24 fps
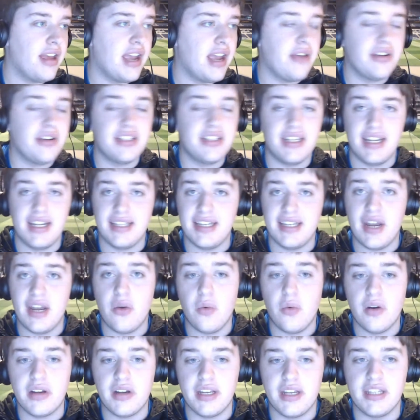Eriksen is now
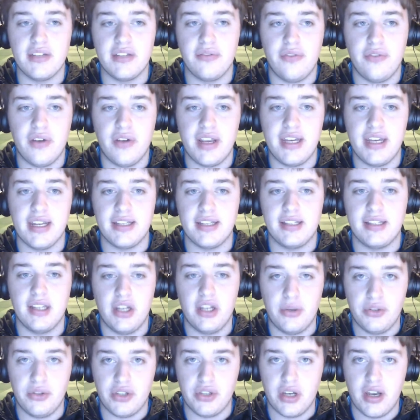working to find a
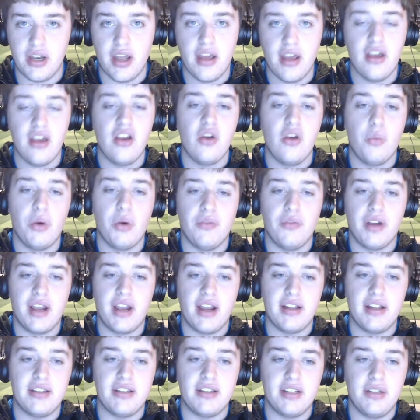solution with
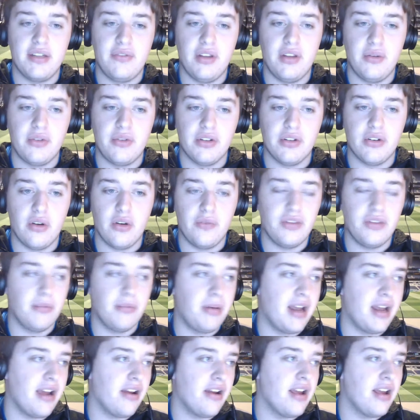regards to the future of the player.